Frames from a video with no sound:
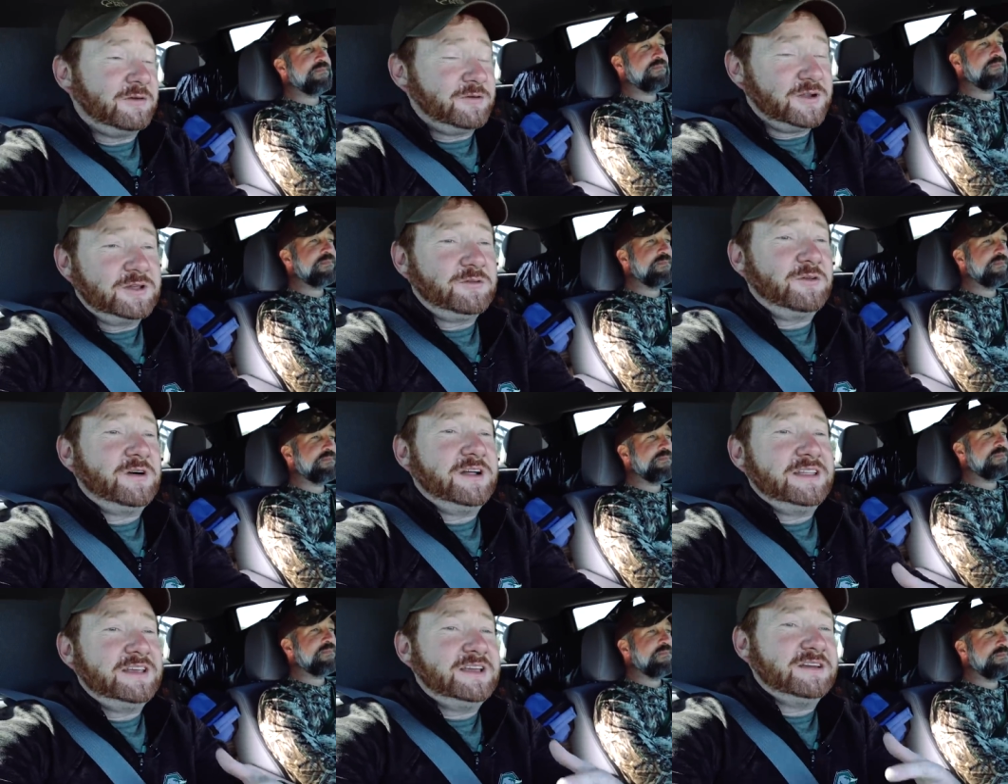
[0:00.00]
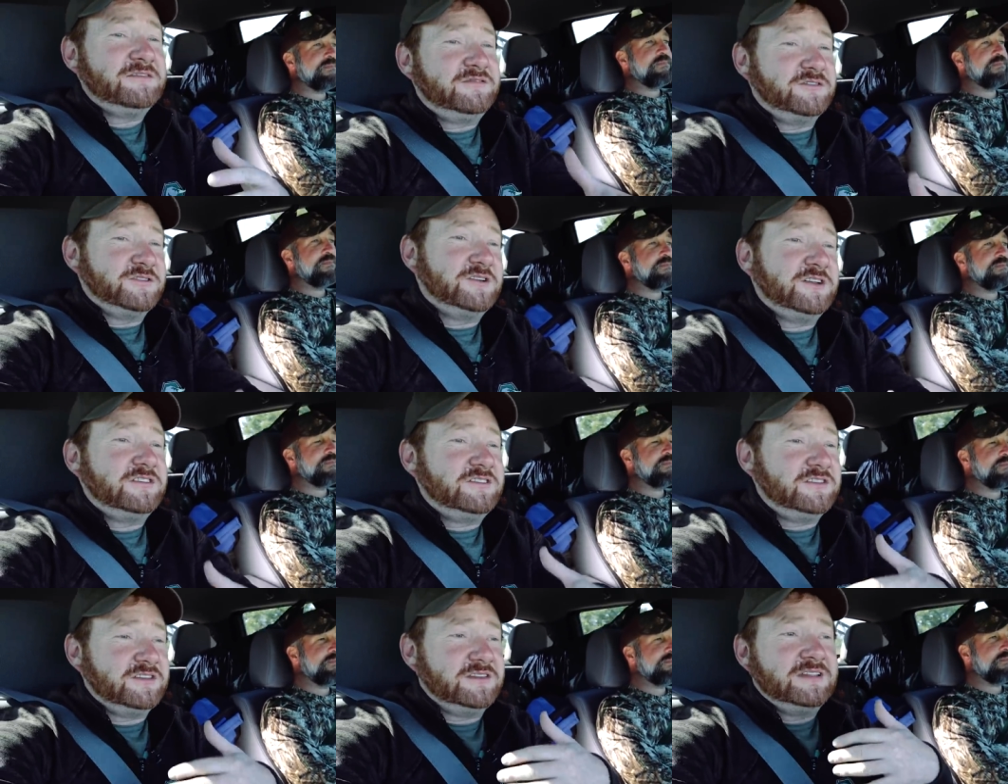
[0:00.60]
really wanted to get
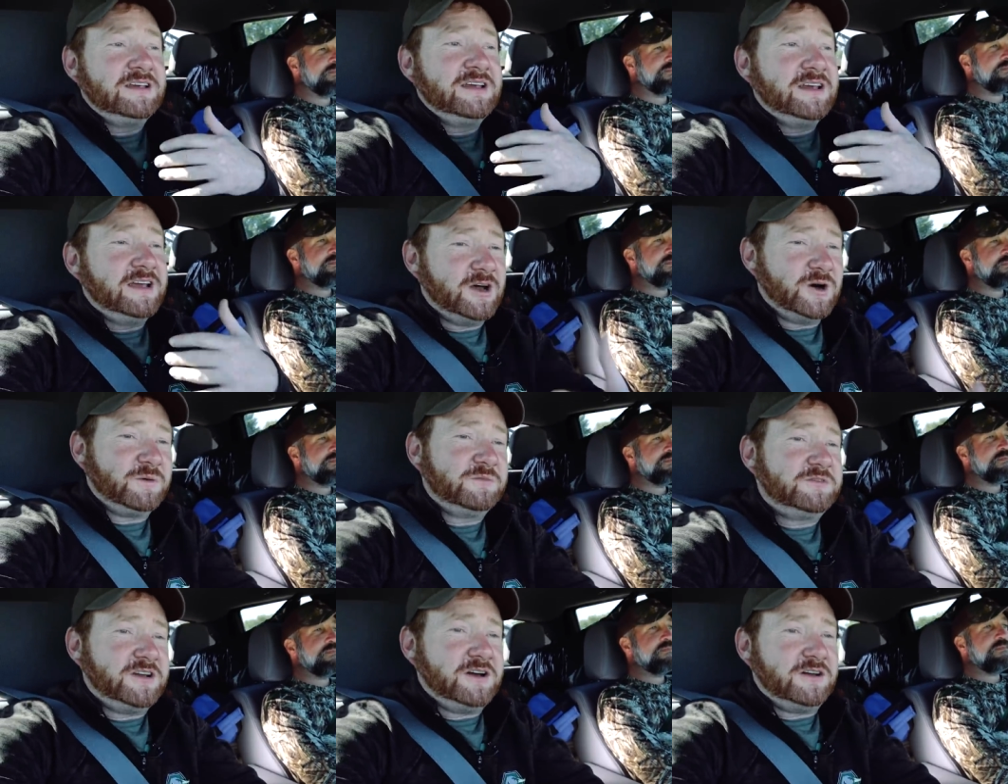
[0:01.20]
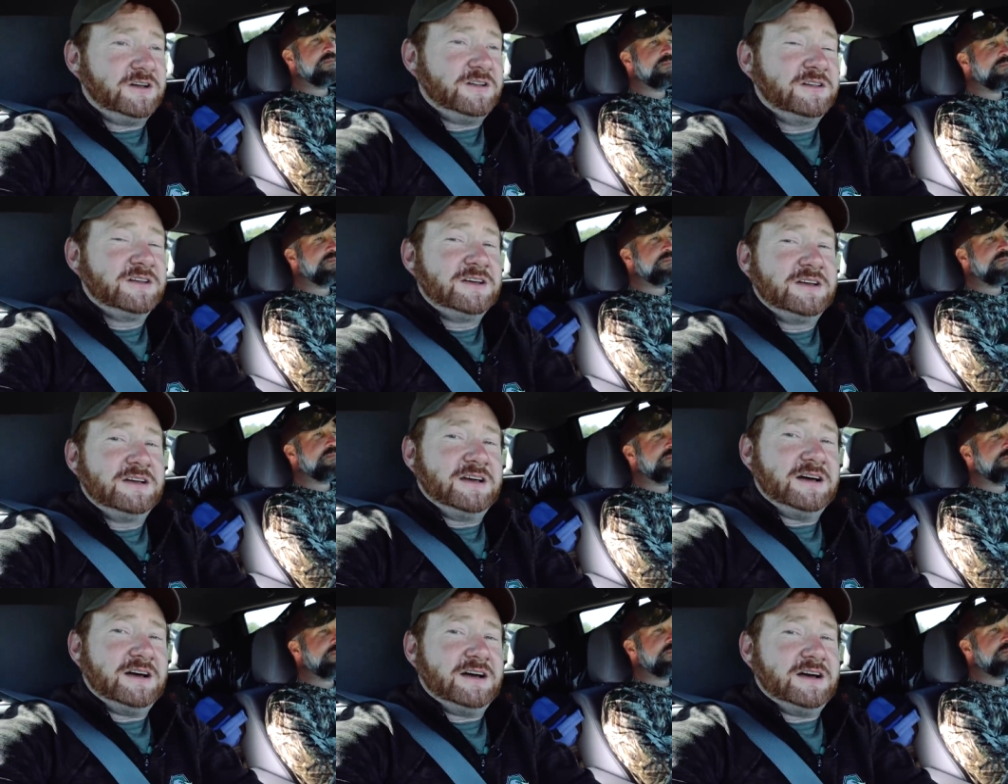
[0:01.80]
footage and help tell
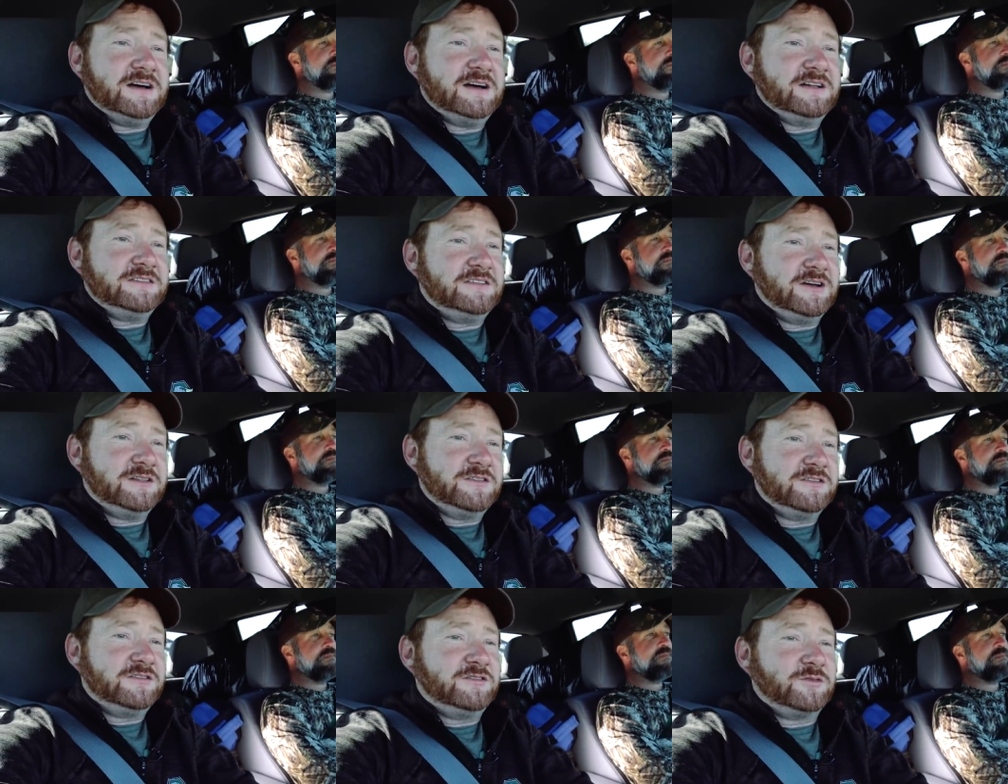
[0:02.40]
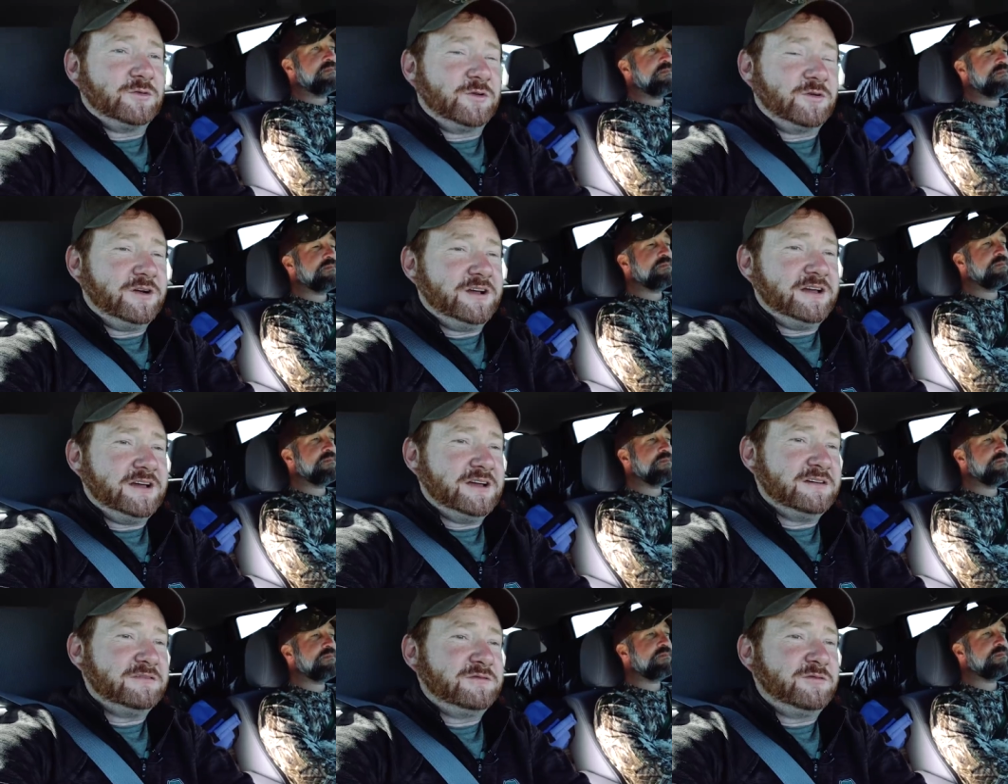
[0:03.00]
the
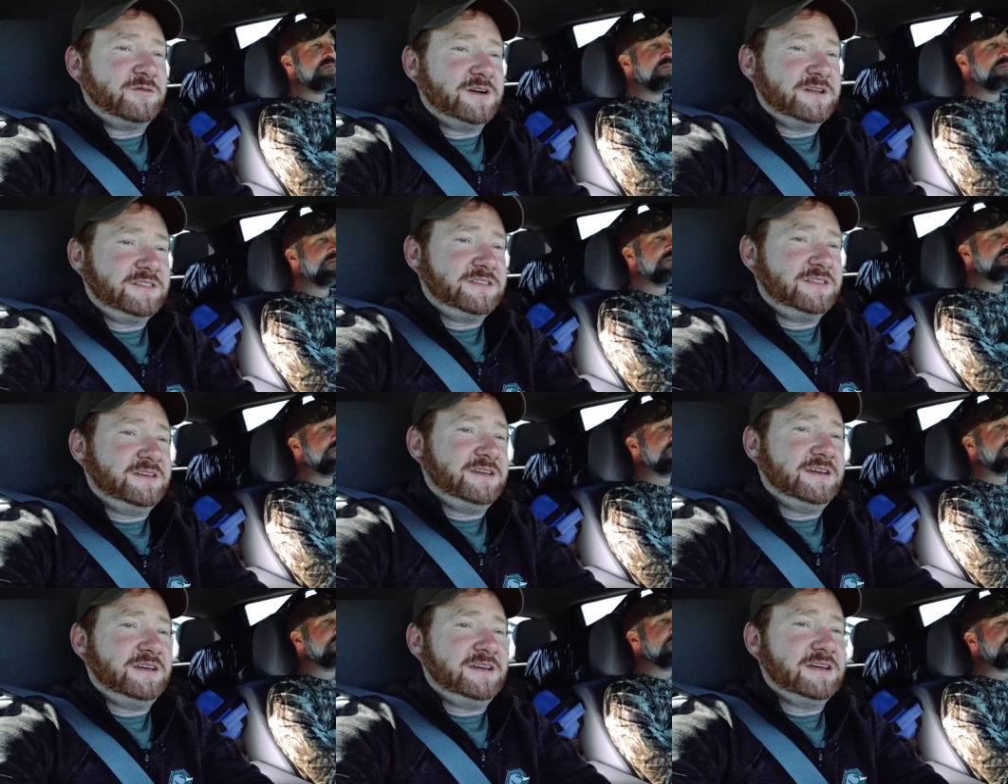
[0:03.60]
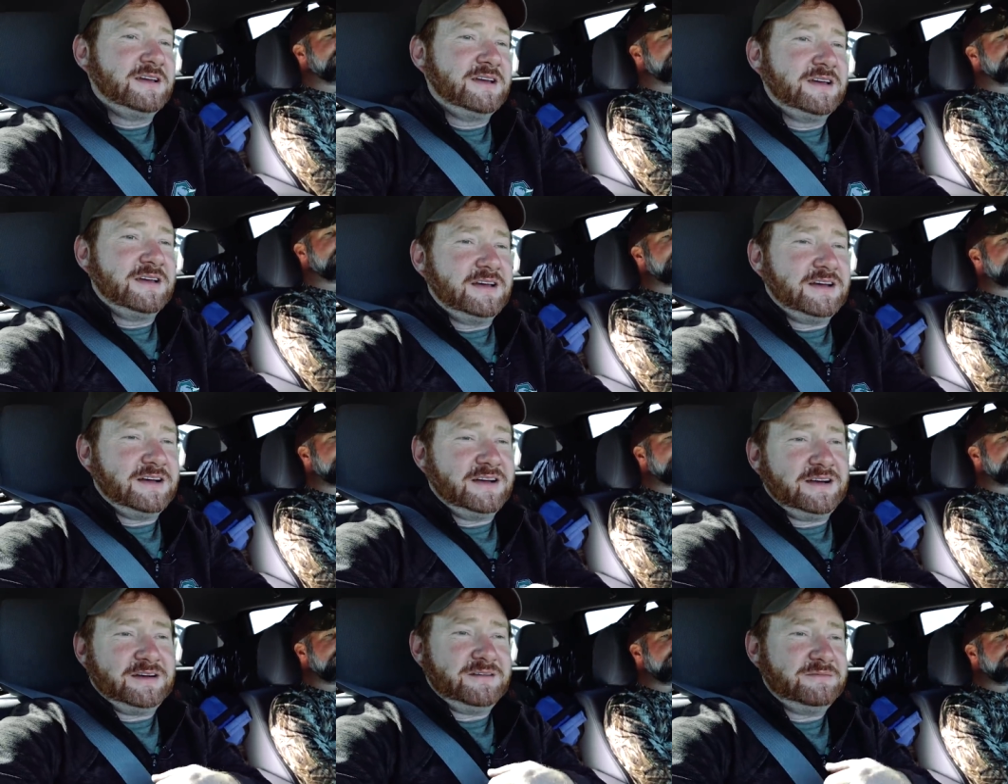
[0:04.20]
story of what the
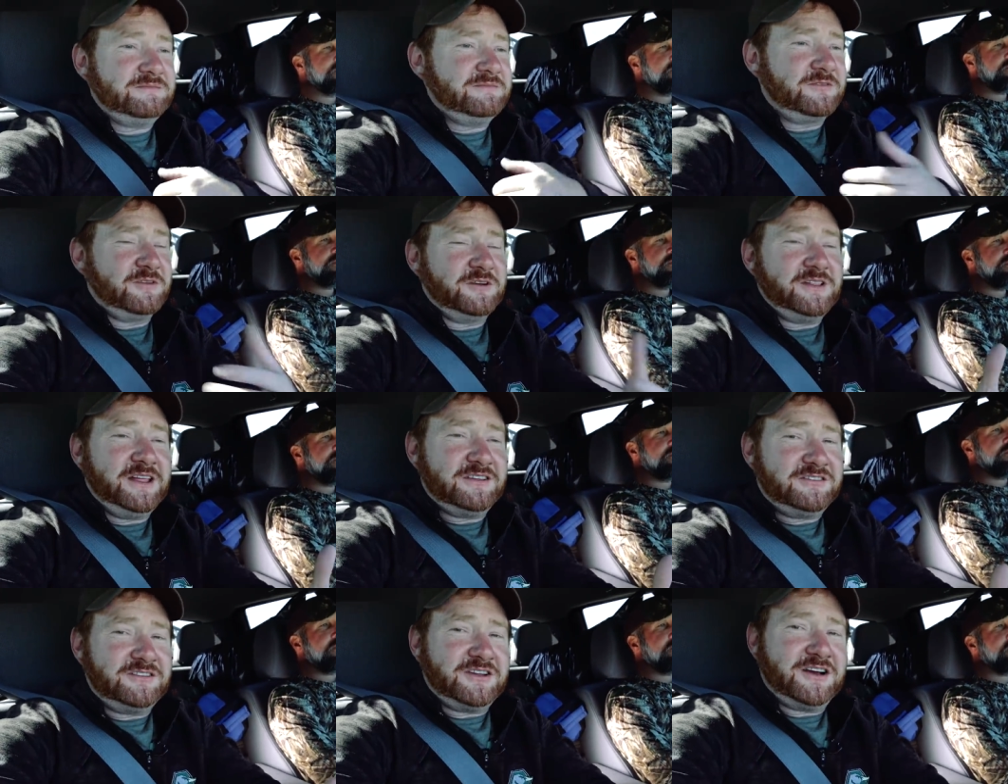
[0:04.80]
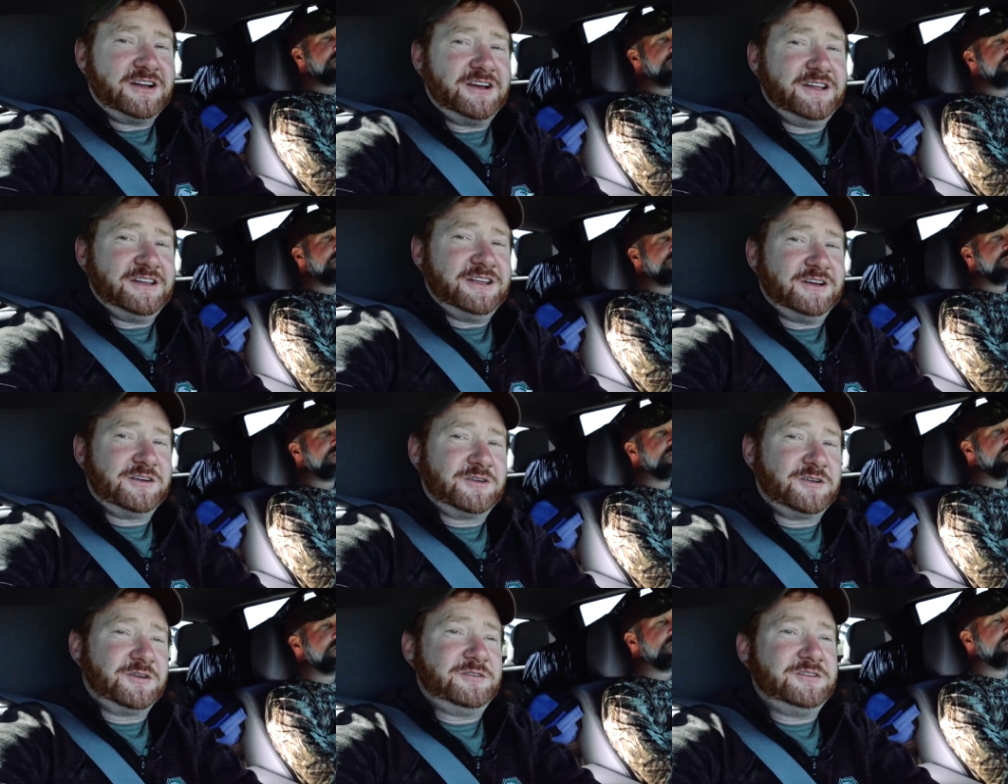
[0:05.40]
freelance duck
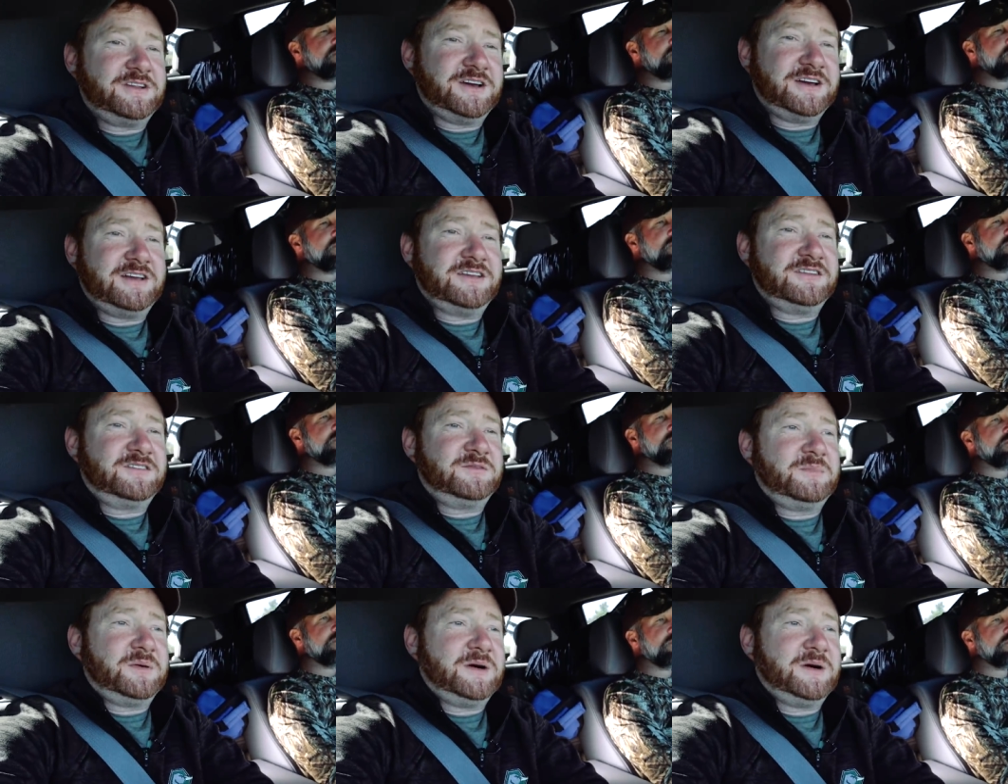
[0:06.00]
hunting crew does.